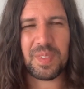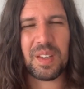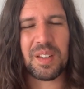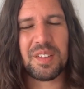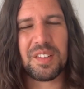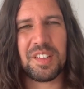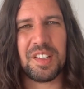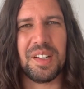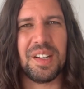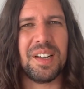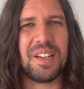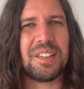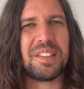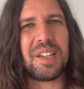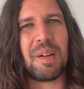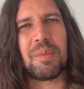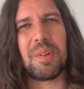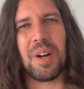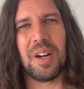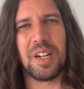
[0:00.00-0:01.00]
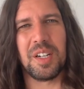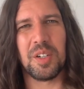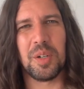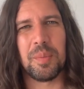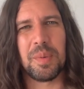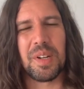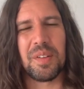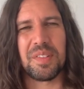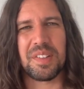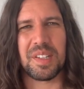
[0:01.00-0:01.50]
to some kind of
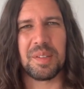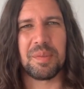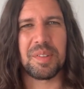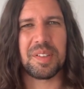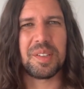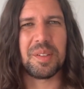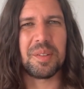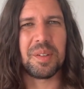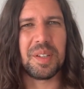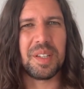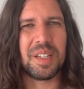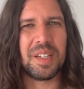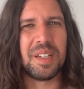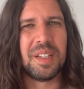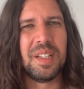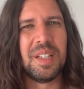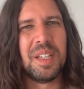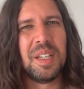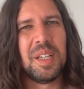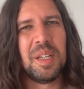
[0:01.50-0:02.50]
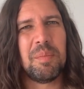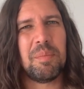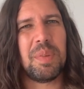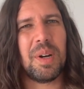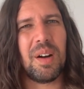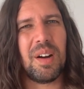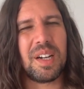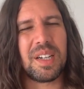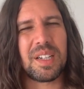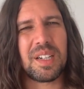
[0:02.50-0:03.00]
normal. Obviously, we've still got the
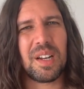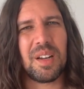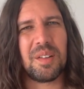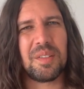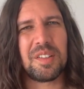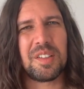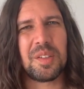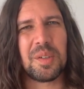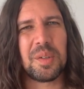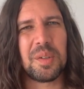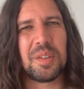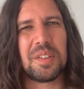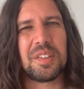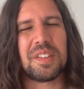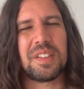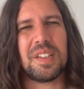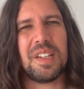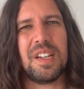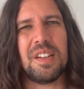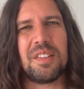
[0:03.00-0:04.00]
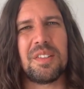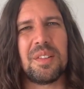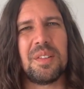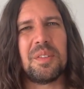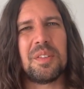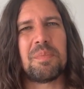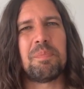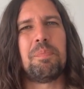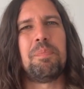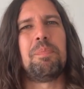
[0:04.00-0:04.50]
behind closed doors
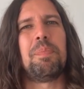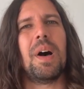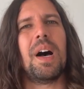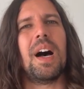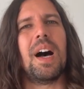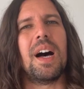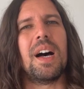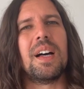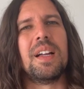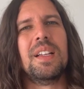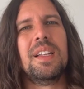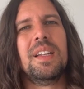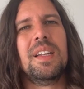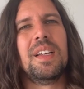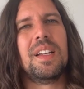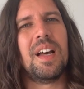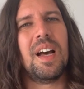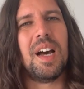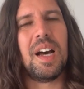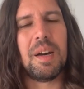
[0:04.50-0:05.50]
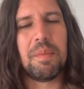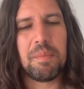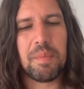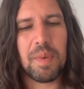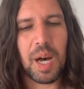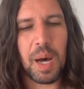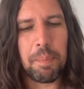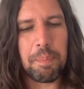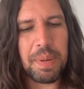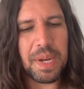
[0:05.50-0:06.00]
issues, but
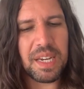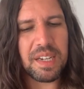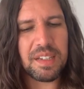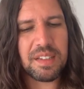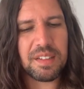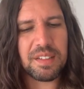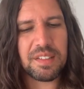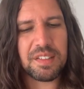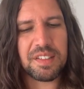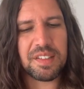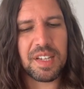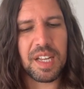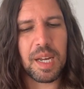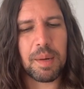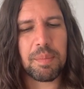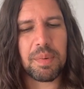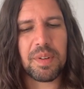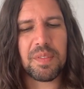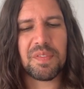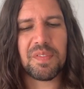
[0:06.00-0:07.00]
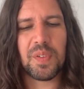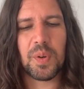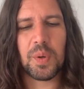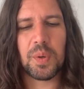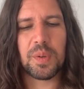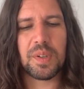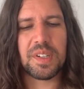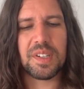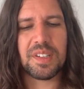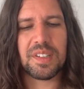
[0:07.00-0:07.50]
a big step
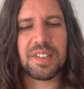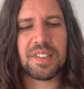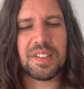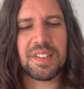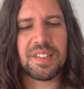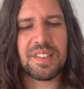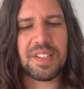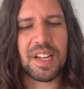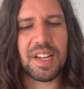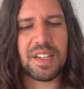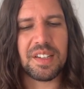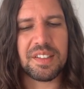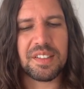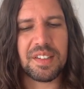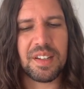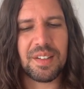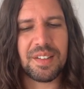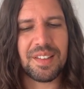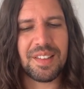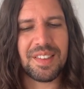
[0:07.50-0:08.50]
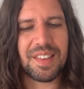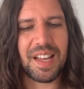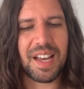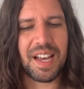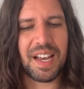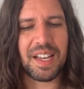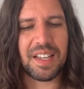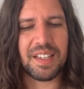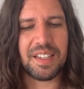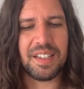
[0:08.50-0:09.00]
forward today. So
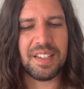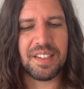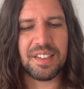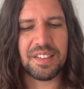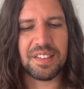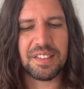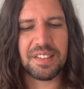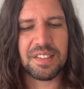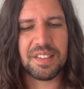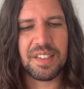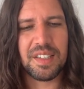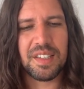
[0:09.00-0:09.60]
that is